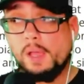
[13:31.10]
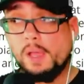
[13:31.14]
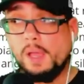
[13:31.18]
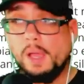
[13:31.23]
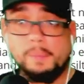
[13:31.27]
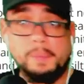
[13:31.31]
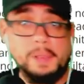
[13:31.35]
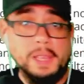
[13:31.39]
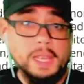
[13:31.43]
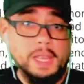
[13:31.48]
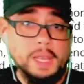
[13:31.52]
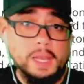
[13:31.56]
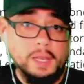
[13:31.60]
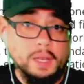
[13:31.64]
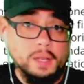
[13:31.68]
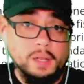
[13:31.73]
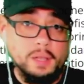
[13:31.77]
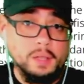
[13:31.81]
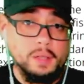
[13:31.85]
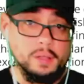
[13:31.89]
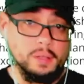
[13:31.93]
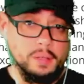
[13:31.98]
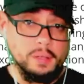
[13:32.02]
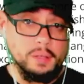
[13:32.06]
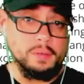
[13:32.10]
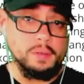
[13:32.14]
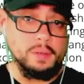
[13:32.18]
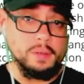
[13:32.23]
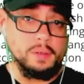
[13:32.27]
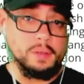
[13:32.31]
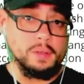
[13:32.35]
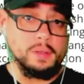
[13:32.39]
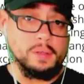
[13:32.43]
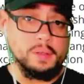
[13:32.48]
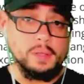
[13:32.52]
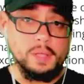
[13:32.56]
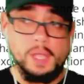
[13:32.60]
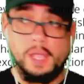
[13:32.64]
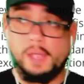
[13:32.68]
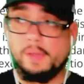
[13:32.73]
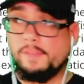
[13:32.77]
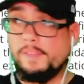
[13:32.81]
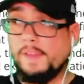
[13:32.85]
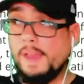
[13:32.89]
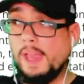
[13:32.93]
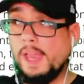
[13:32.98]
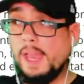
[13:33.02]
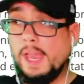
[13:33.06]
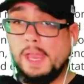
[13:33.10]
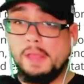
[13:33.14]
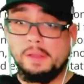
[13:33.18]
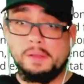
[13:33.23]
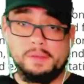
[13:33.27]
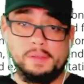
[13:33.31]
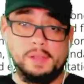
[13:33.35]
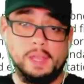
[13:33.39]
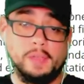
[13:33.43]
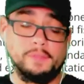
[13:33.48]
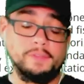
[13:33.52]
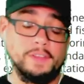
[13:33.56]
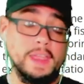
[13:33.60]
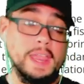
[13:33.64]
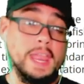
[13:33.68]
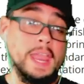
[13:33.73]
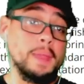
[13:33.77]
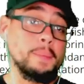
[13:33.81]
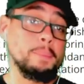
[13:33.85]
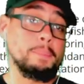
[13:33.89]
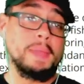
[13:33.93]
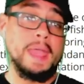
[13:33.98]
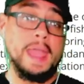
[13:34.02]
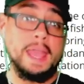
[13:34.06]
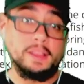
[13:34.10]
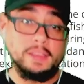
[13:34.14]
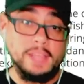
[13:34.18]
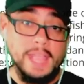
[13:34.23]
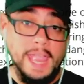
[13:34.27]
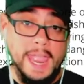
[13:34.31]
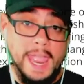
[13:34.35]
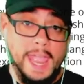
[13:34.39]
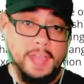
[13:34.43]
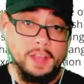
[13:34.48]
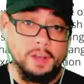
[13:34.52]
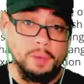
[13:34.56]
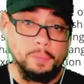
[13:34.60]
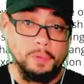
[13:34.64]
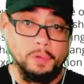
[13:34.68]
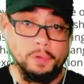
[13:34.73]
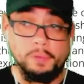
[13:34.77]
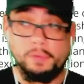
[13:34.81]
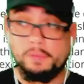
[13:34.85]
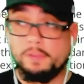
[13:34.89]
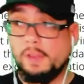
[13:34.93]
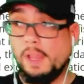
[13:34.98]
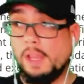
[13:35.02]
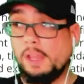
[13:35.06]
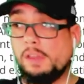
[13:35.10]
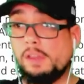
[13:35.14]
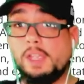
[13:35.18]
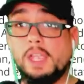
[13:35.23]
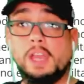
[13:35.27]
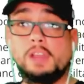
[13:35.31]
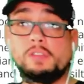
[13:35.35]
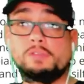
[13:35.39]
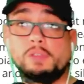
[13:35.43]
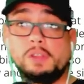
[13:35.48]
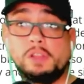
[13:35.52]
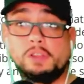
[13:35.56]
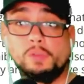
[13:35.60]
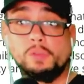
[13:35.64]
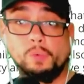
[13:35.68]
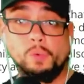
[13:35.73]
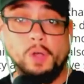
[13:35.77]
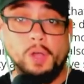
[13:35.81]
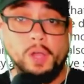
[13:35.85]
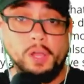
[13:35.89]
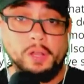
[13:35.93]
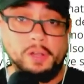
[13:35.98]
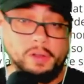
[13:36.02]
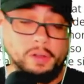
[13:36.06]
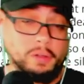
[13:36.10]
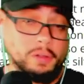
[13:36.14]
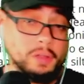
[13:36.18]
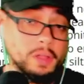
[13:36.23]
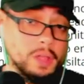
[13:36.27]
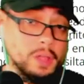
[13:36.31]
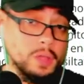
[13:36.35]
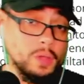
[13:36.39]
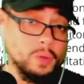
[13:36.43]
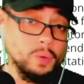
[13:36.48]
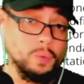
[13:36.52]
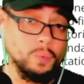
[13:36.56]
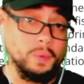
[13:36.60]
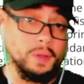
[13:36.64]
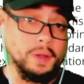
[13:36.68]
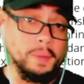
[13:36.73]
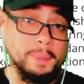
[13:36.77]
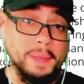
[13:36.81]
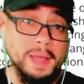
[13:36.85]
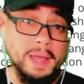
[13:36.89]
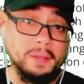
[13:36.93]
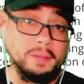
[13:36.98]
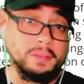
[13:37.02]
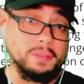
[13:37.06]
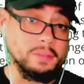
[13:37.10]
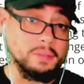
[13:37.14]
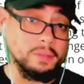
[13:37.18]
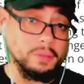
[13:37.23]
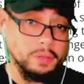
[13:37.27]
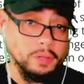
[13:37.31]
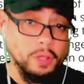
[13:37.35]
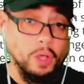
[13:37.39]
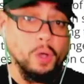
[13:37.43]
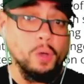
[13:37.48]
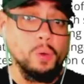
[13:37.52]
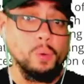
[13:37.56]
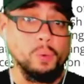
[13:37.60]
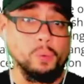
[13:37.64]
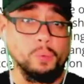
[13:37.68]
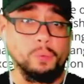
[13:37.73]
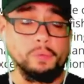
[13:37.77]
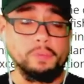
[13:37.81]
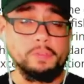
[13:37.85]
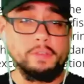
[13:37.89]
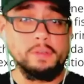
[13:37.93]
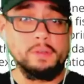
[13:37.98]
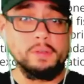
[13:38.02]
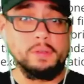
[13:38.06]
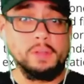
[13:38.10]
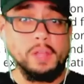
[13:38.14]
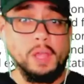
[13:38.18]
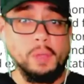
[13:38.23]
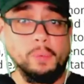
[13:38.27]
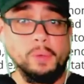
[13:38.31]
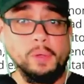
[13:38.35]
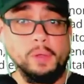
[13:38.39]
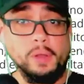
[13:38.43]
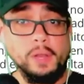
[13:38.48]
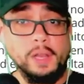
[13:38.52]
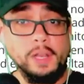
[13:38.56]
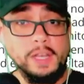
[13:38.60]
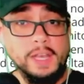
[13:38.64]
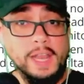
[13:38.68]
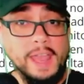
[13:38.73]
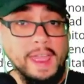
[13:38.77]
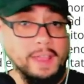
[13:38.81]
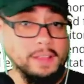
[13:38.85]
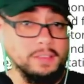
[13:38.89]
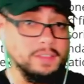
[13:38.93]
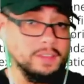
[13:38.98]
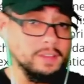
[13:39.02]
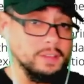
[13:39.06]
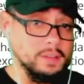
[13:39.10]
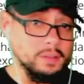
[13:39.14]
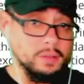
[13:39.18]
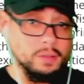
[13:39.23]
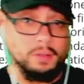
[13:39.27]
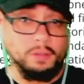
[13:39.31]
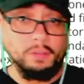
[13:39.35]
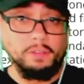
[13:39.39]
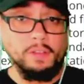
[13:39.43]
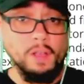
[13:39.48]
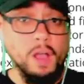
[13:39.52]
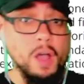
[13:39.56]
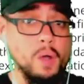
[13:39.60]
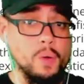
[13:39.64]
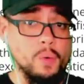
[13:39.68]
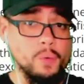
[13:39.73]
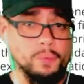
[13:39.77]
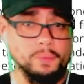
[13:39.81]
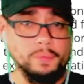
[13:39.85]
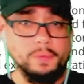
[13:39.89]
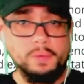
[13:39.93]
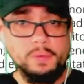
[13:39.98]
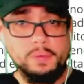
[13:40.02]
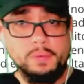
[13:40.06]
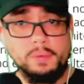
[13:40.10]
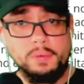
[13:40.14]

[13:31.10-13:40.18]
I mean, if it impacted animals and you can't drink the water, what about those that were in that zone?